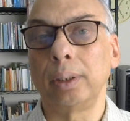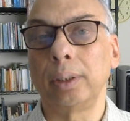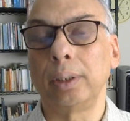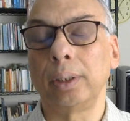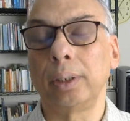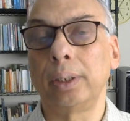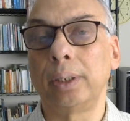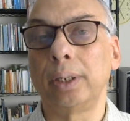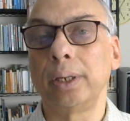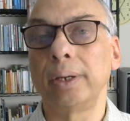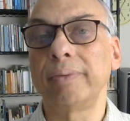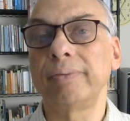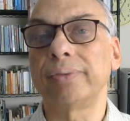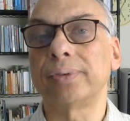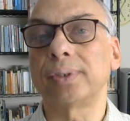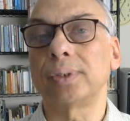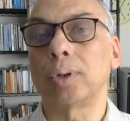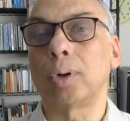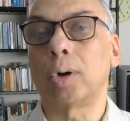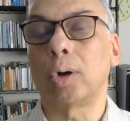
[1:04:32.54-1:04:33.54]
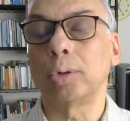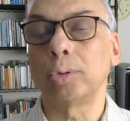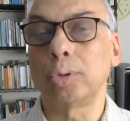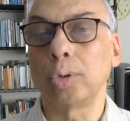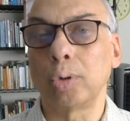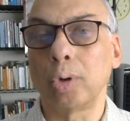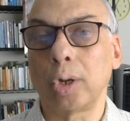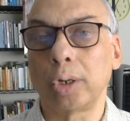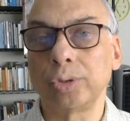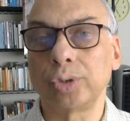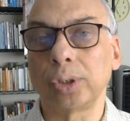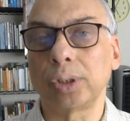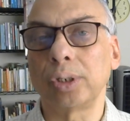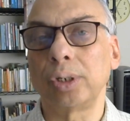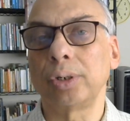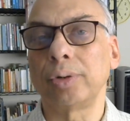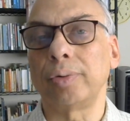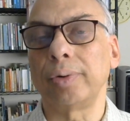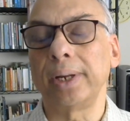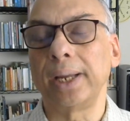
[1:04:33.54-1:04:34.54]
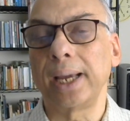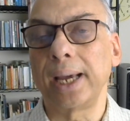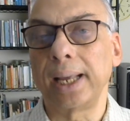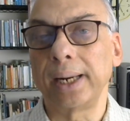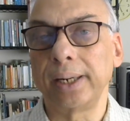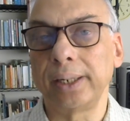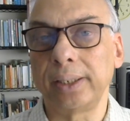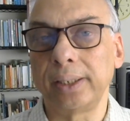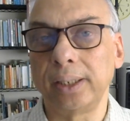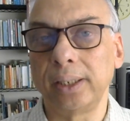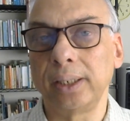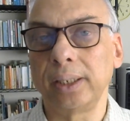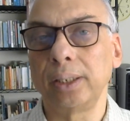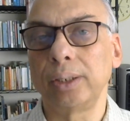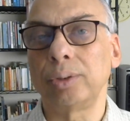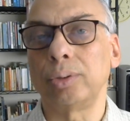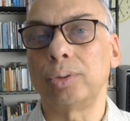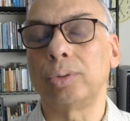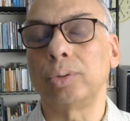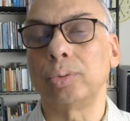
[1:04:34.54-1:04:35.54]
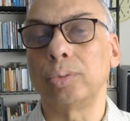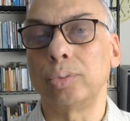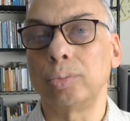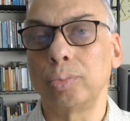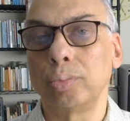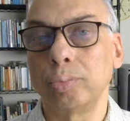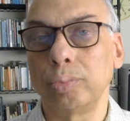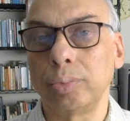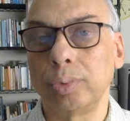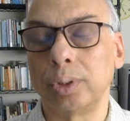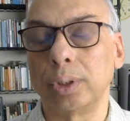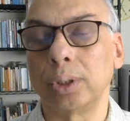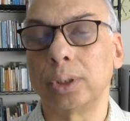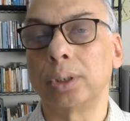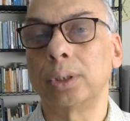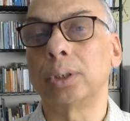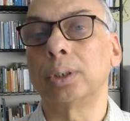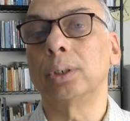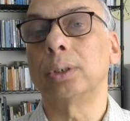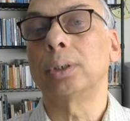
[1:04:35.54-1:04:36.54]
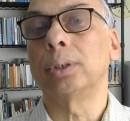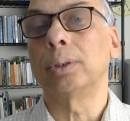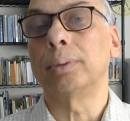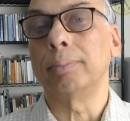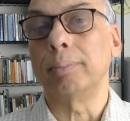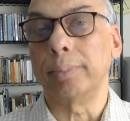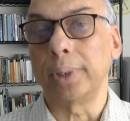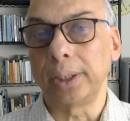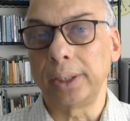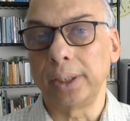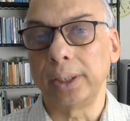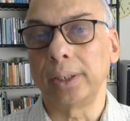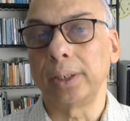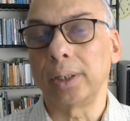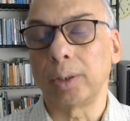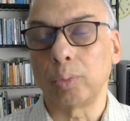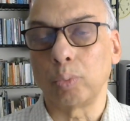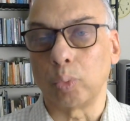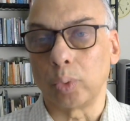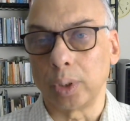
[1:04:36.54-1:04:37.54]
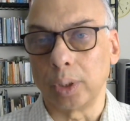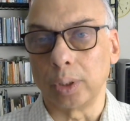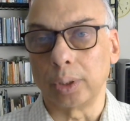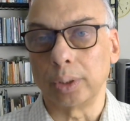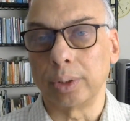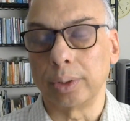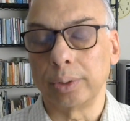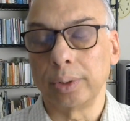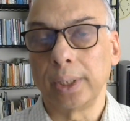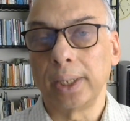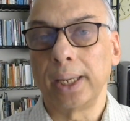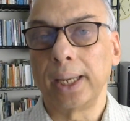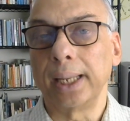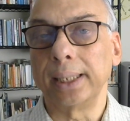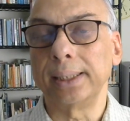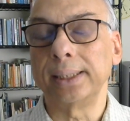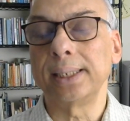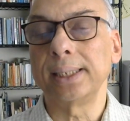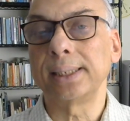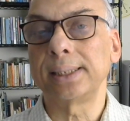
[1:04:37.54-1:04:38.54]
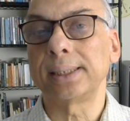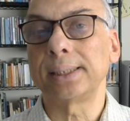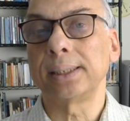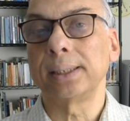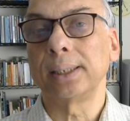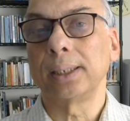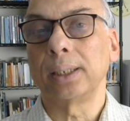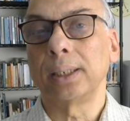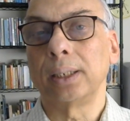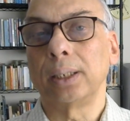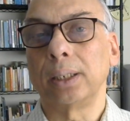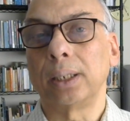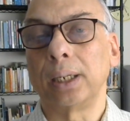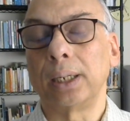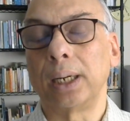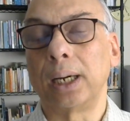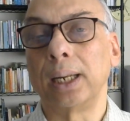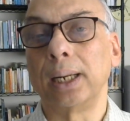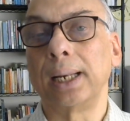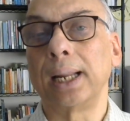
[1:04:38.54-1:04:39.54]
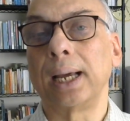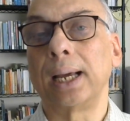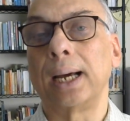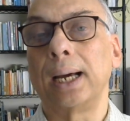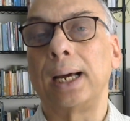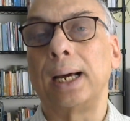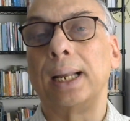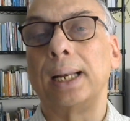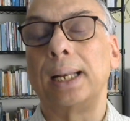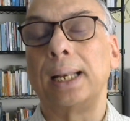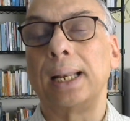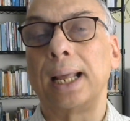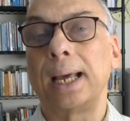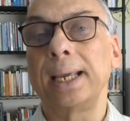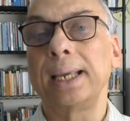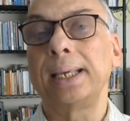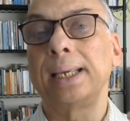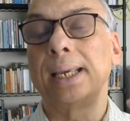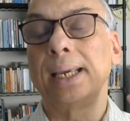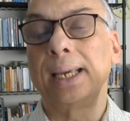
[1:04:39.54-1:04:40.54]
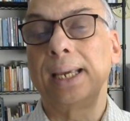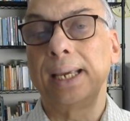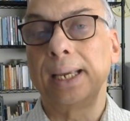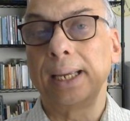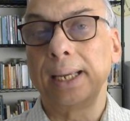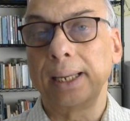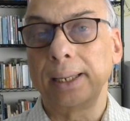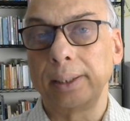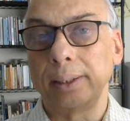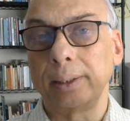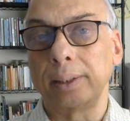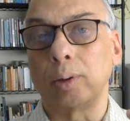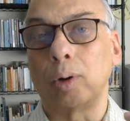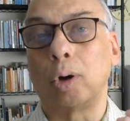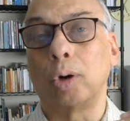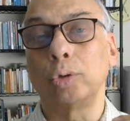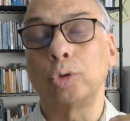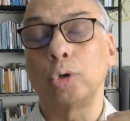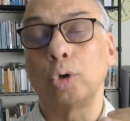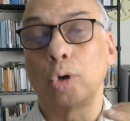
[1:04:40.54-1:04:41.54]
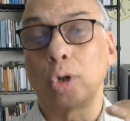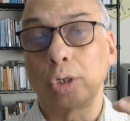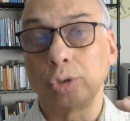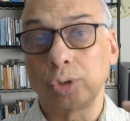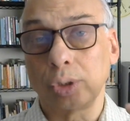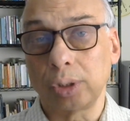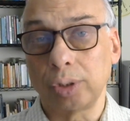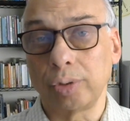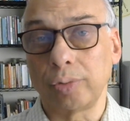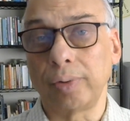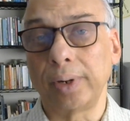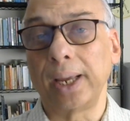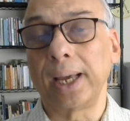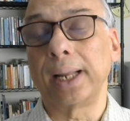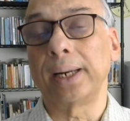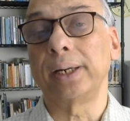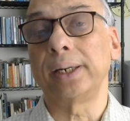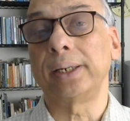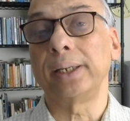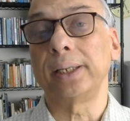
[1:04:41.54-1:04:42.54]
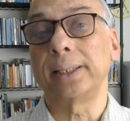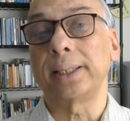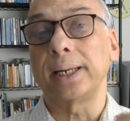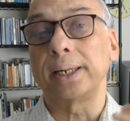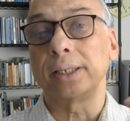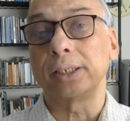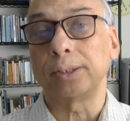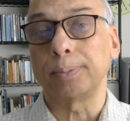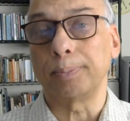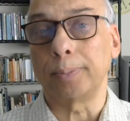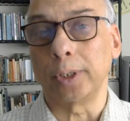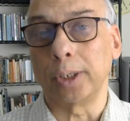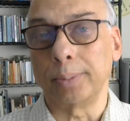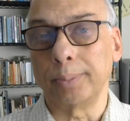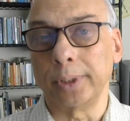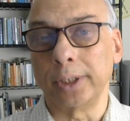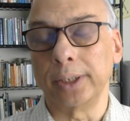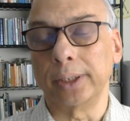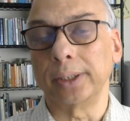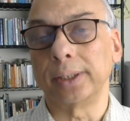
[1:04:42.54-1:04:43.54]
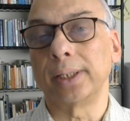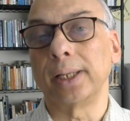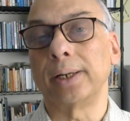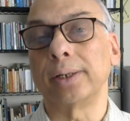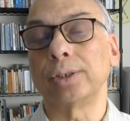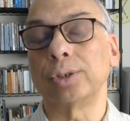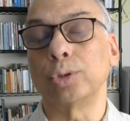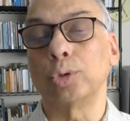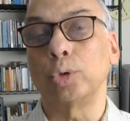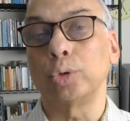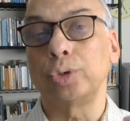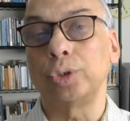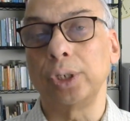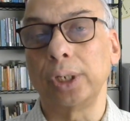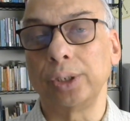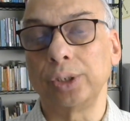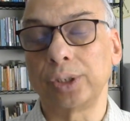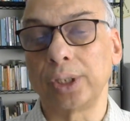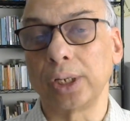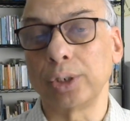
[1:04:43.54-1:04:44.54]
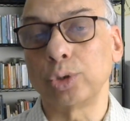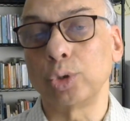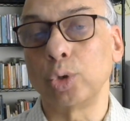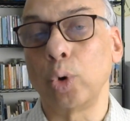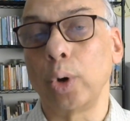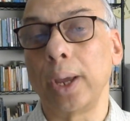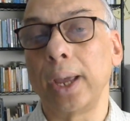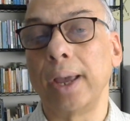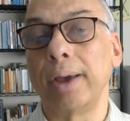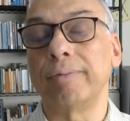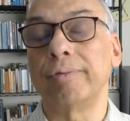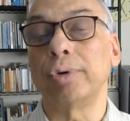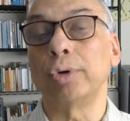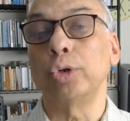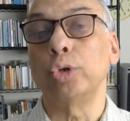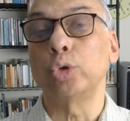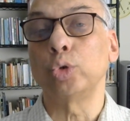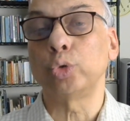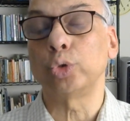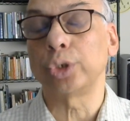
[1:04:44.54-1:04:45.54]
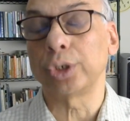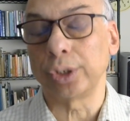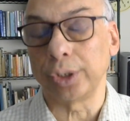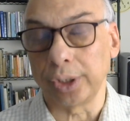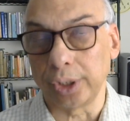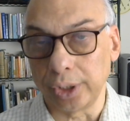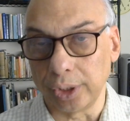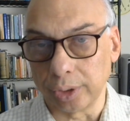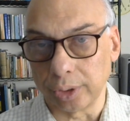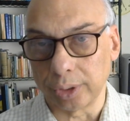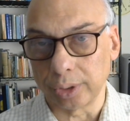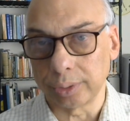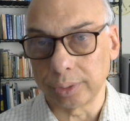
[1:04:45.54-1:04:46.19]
gives ontological reality to the material world. And this, like a ontological reality that is permanent. There is no change, there is no evolution here.